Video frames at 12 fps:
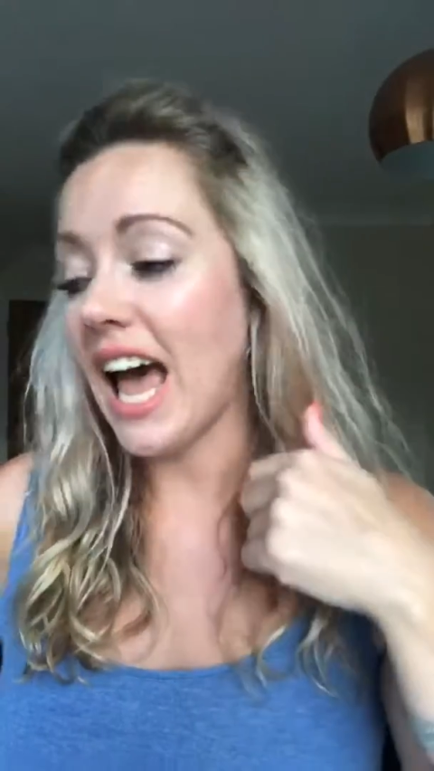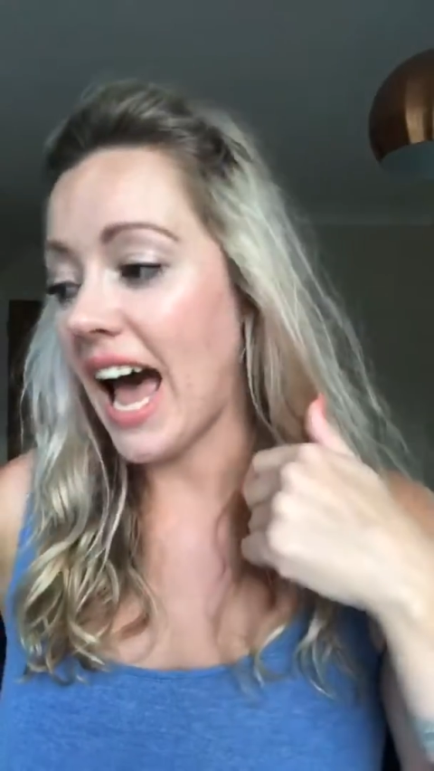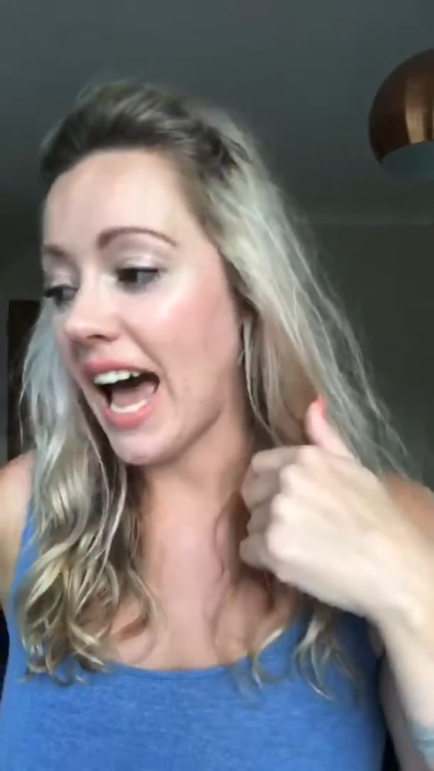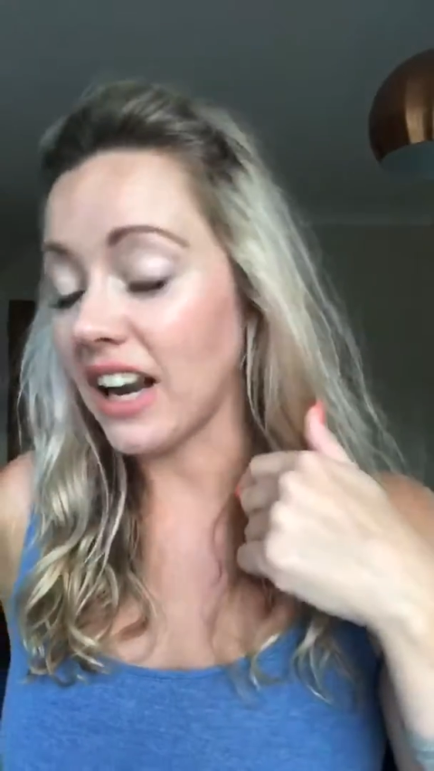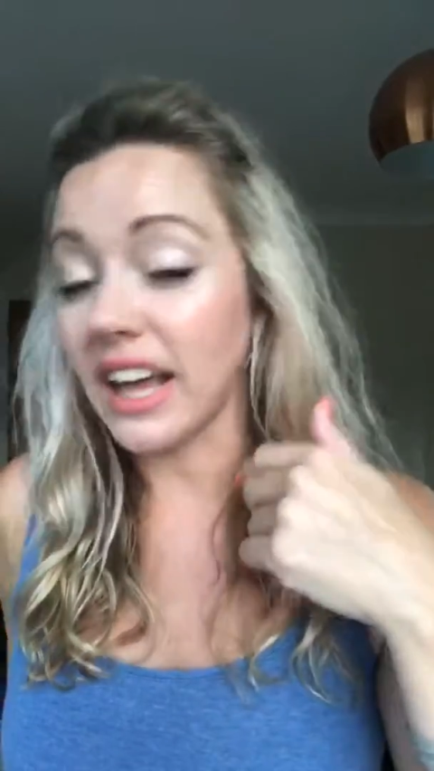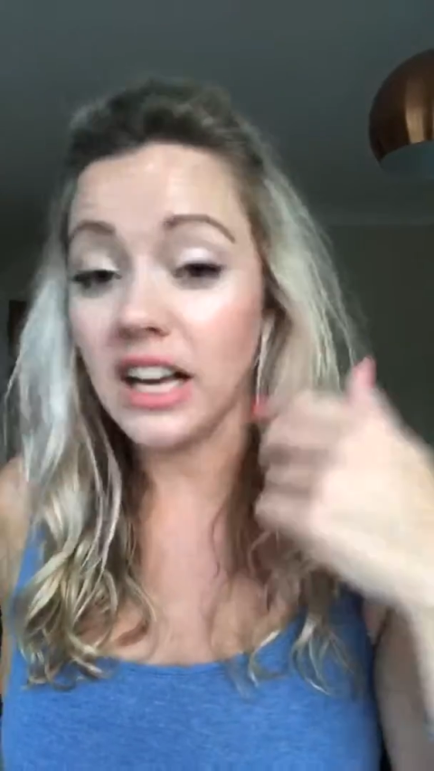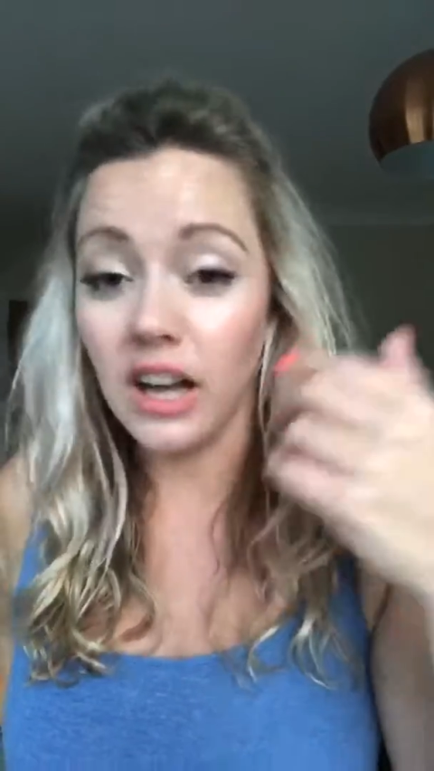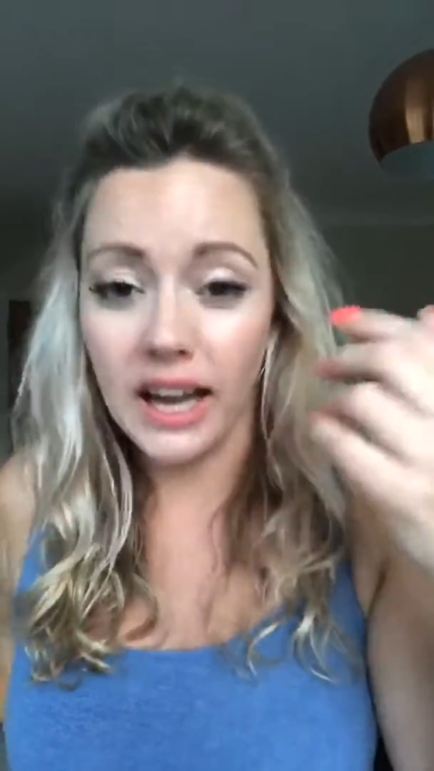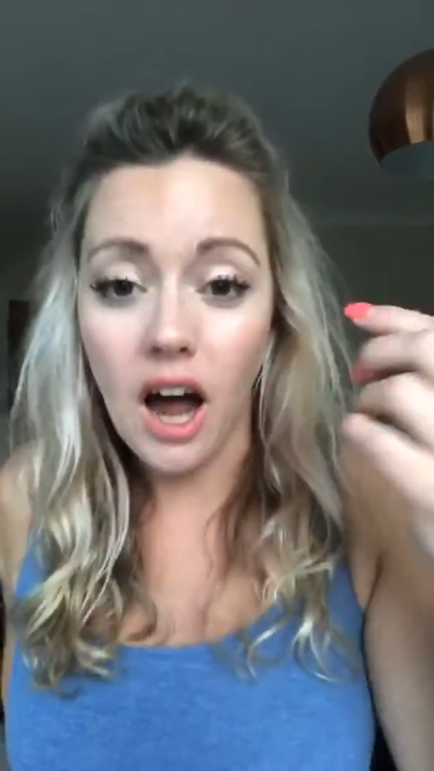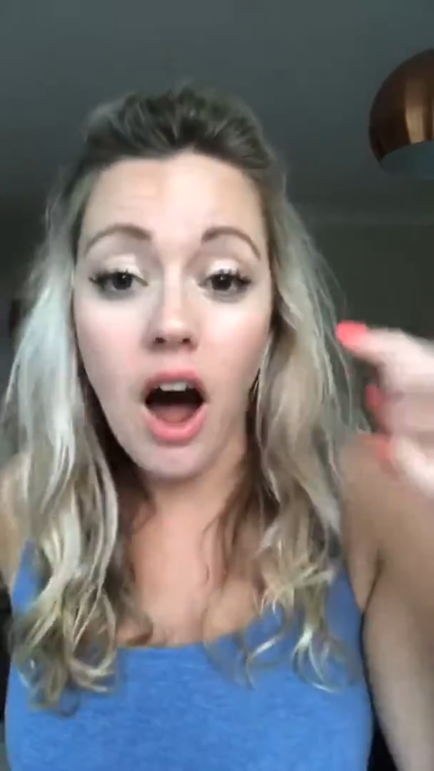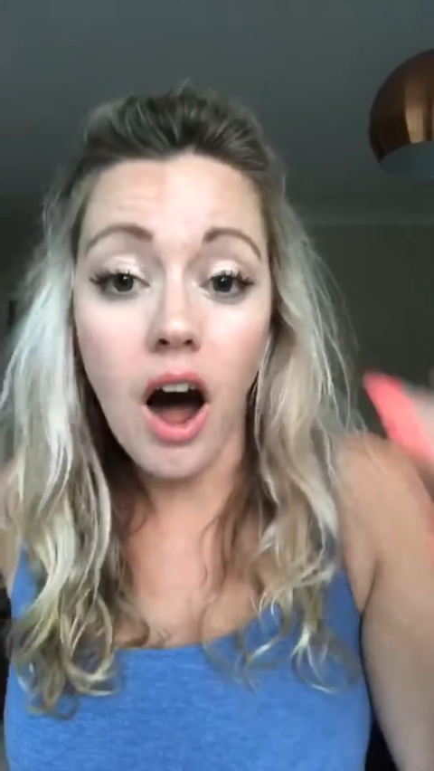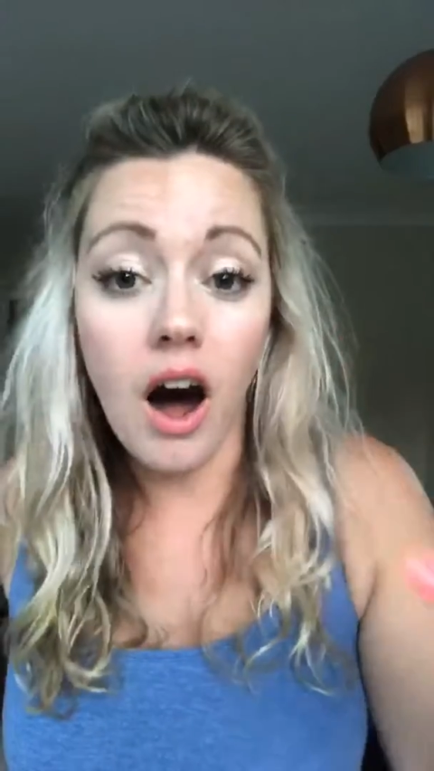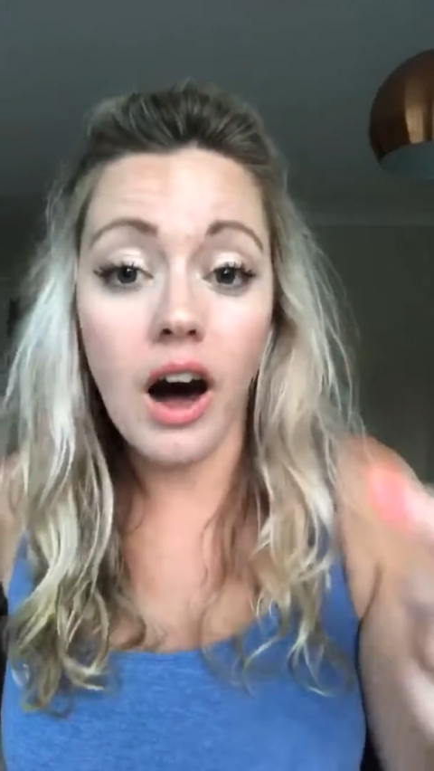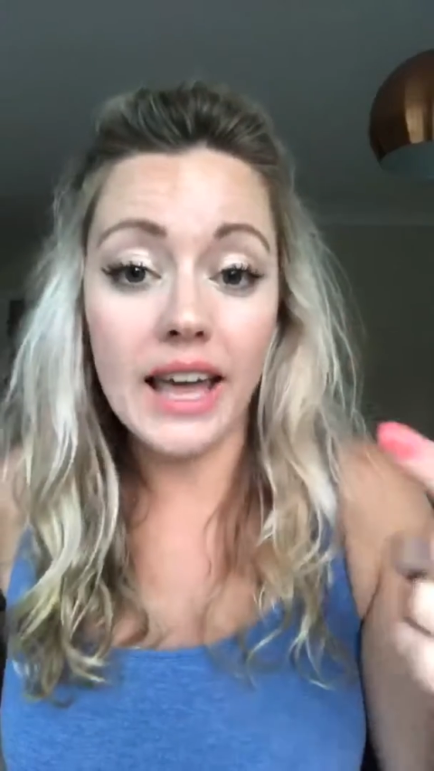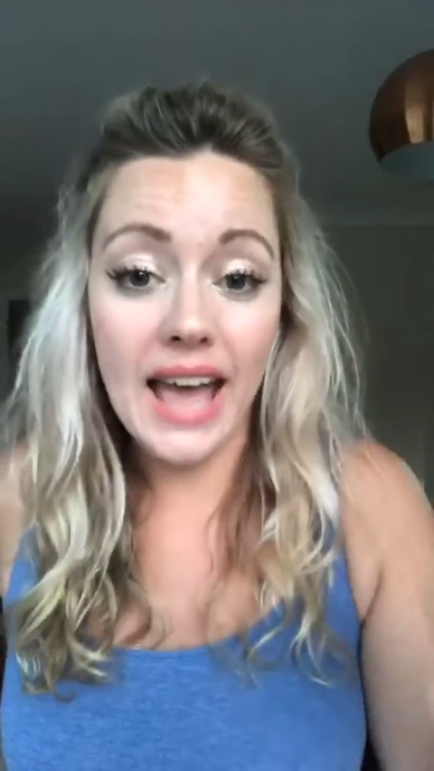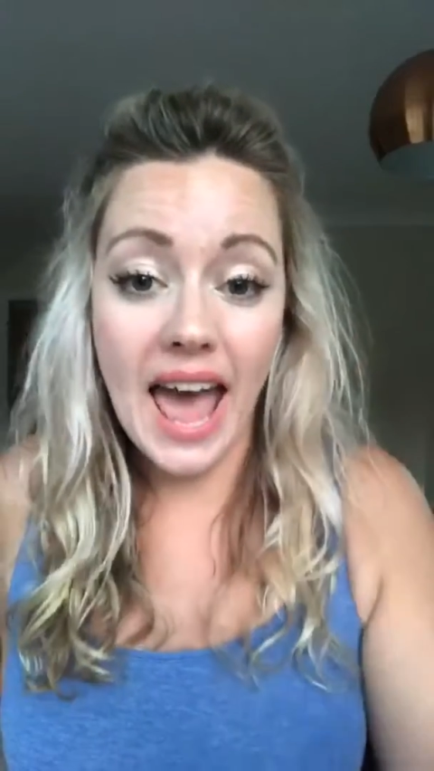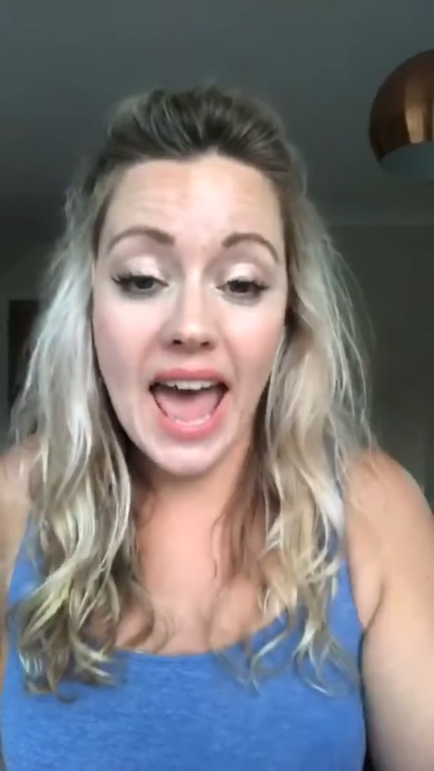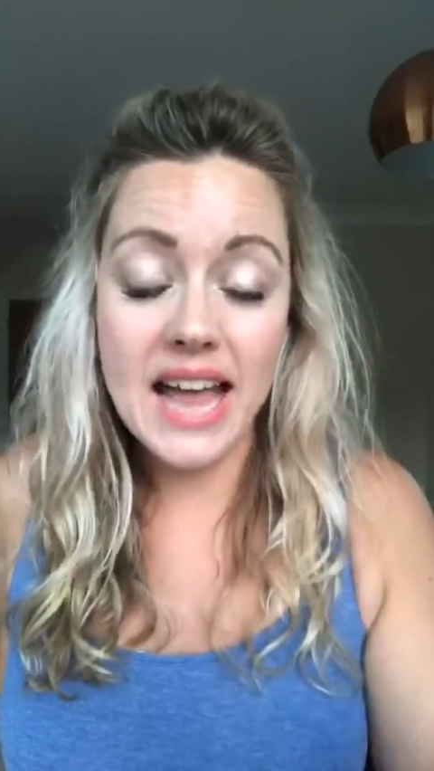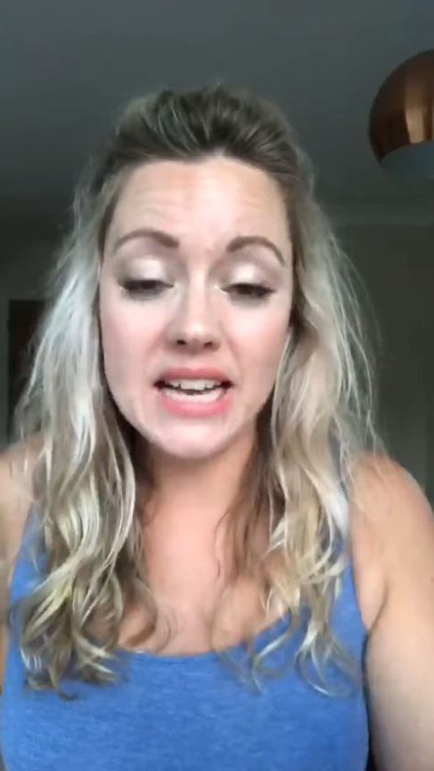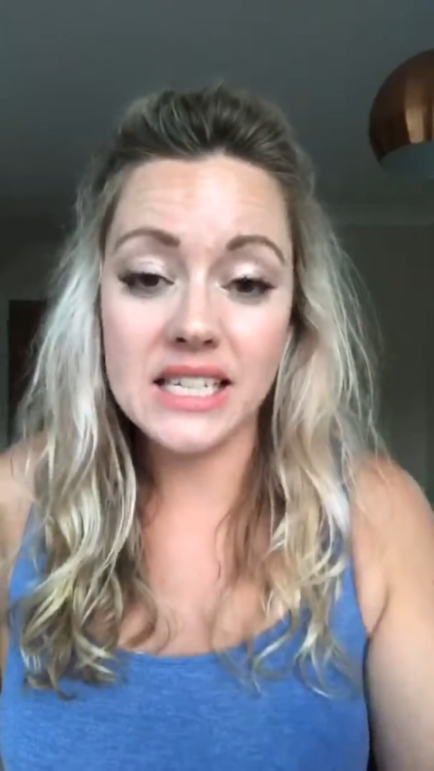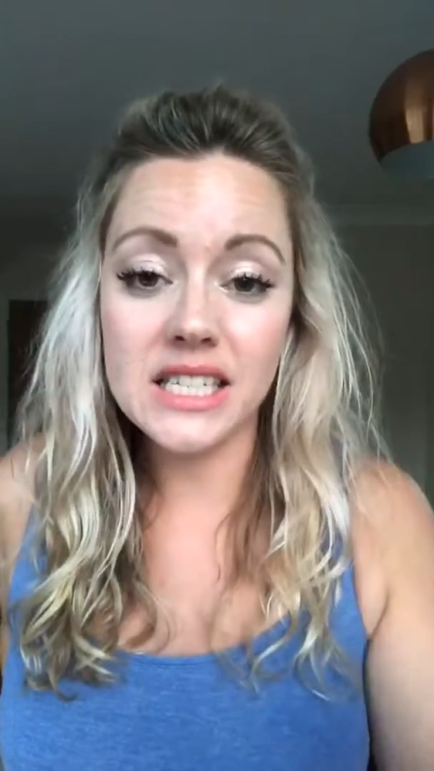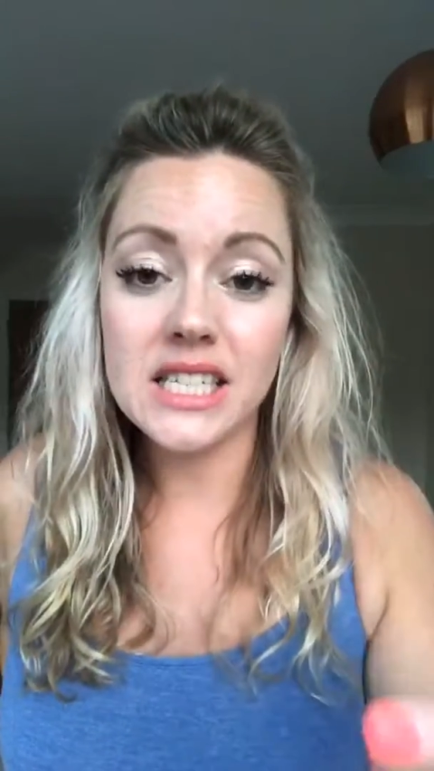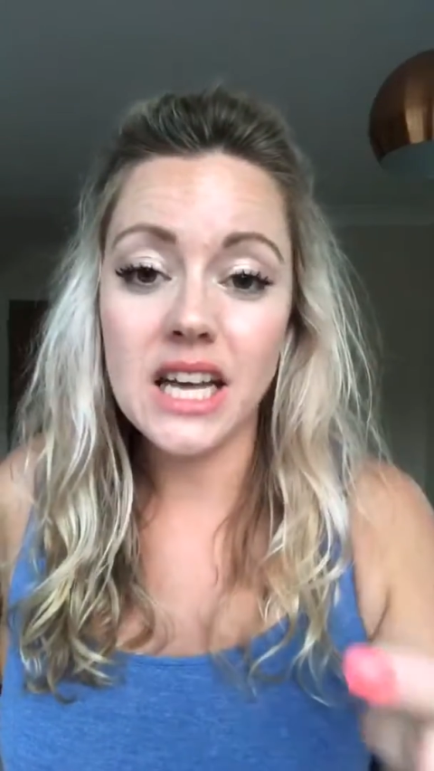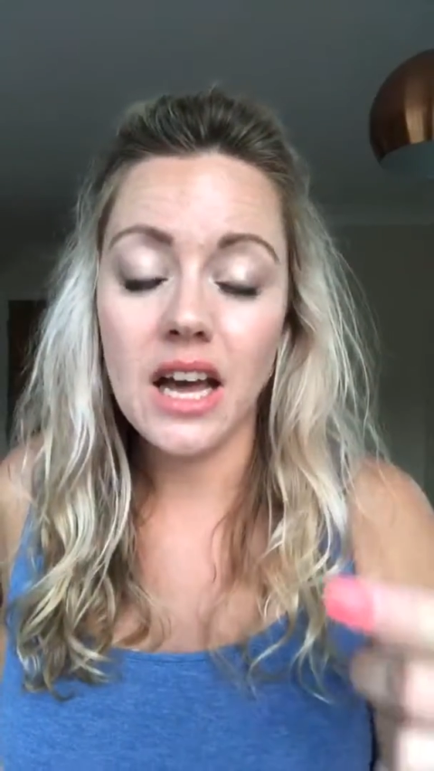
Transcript: and like high end.